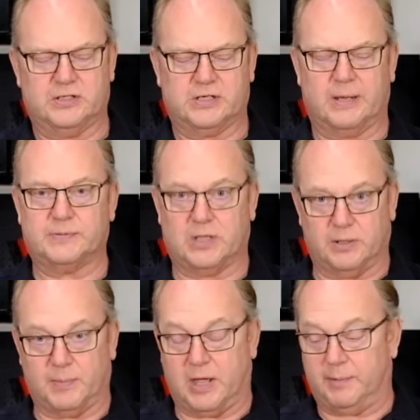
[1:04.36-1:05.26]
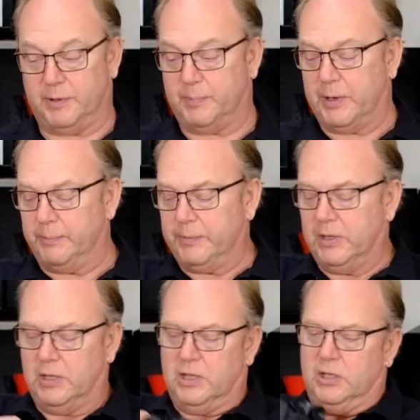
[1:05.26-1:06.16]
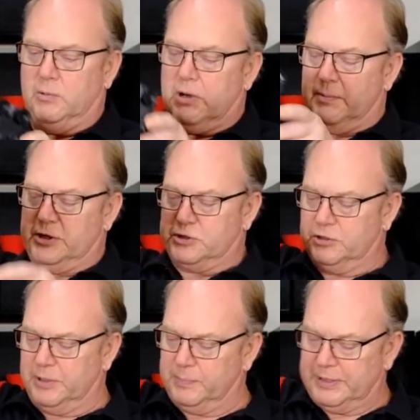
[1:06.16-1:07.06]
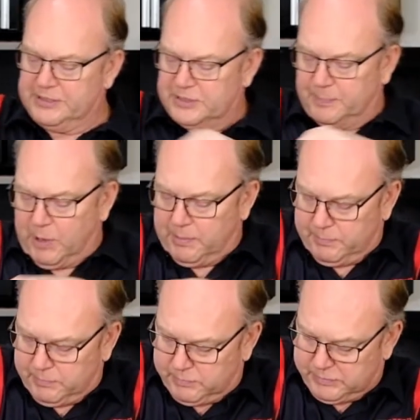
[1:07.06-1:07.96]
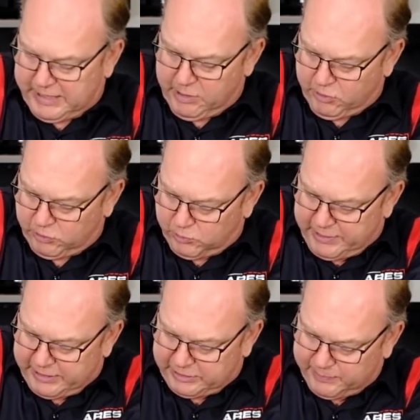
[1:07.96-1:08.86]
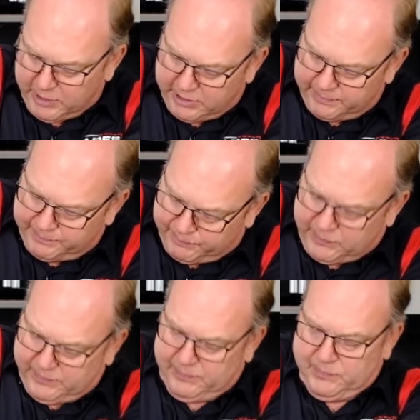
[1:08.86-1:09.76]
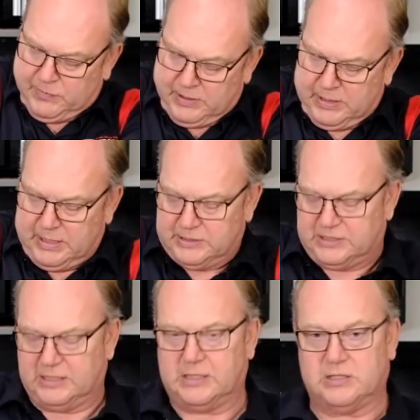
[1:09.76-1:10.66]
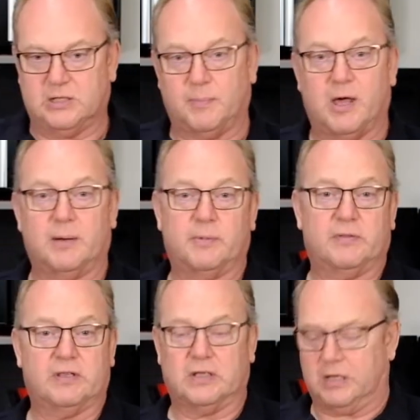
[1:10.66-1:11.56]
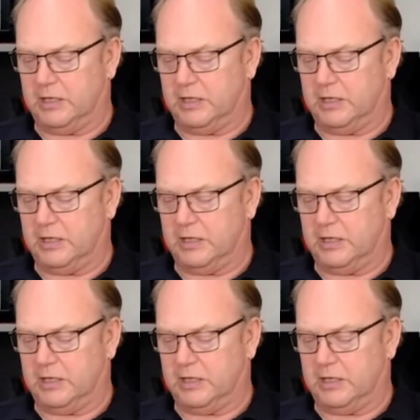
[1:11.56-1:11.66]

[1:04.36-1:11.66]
cups on the bottom of the pump. You want to make sure you place the pump down all the way at the bottom and stick it to the bottom of the